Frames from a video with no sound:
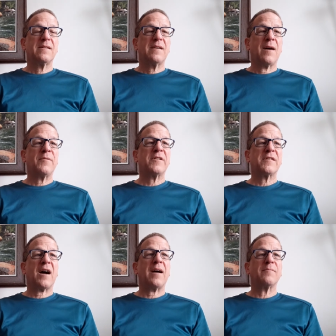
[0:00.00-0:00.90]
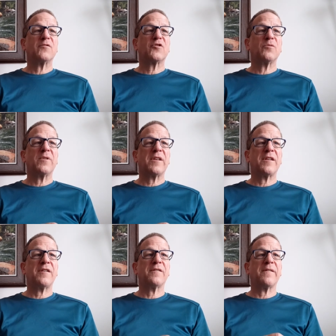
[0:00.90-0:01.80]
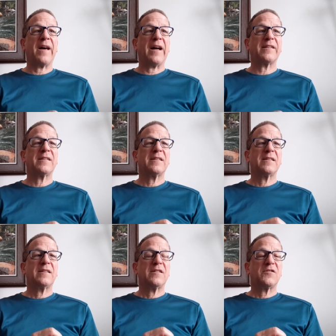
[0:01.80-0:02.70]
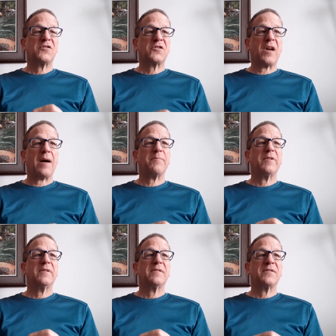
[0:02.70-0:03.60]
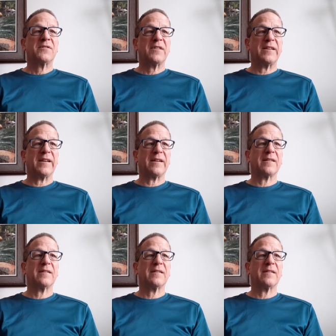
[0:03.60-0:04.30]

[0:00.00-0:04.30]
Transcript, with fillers: How many times do we hear that stop sinning?